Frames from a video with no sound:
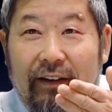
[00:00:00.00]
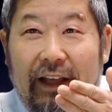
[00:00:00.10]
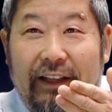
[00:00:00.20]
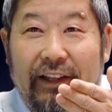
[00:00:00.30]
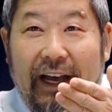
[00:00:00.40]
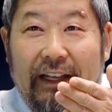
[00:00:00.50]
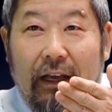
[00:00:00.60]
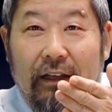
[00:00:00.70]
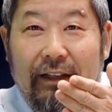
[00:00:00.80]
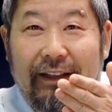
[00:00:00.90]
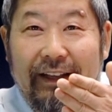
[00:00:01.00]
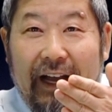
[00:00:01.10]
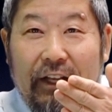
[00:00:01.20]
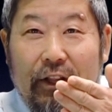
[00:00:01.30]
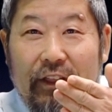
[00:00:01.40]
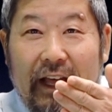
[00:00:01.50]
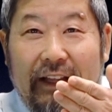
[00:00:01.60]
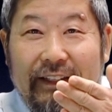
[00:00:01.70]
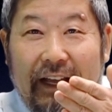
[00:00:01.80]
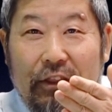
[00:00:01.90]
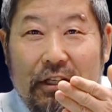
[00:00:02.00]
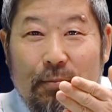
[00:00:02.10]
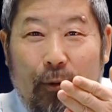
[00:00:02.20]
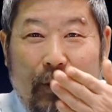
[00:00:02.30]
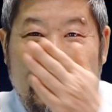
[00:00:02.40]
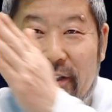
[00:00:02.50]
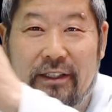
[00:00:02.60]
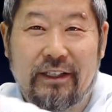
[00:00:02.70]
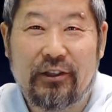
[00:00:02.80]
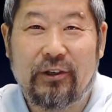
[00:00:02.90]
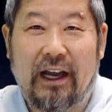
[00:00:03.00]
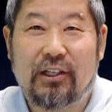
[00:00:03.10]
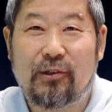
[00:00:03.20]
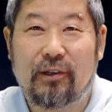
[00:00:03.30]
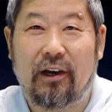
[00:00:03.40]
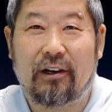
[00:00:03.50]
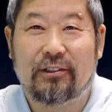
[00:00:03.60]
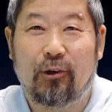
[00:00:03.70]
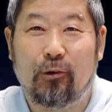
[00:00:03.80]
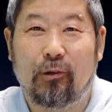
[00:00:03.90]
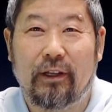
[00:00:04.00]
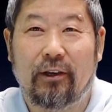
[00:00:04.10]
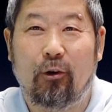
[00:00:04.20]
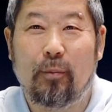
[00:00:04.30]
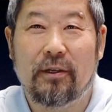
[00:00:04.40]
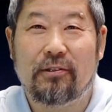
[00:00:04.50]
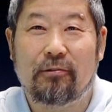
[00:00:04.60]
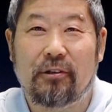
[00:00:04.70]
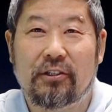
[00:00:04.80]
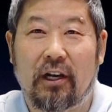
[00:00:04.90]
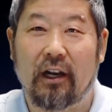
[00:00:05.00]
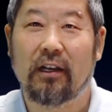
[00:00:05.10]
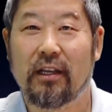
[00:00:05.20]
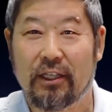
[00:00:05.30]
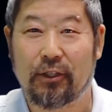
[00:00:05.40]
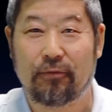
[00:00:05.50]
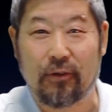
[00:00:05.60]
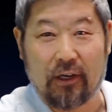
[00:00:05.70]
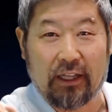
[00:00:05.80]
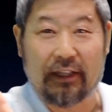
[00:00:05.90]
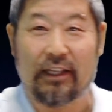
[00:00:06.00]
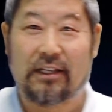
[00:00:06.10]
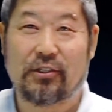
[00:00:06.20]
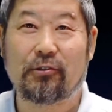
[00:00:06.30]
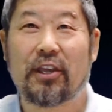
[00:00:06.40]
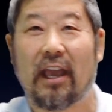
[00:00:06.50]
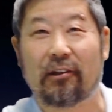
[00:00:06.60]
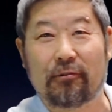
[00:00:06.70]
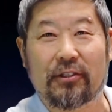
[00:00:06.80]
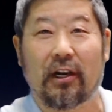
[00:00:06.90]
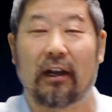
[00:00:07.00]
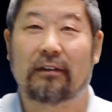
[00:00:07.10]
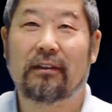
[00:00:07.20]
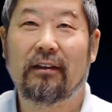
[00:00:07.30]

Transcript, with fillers: like that. And then at this point, you actually are totally open to return. If you are like this, you can't return.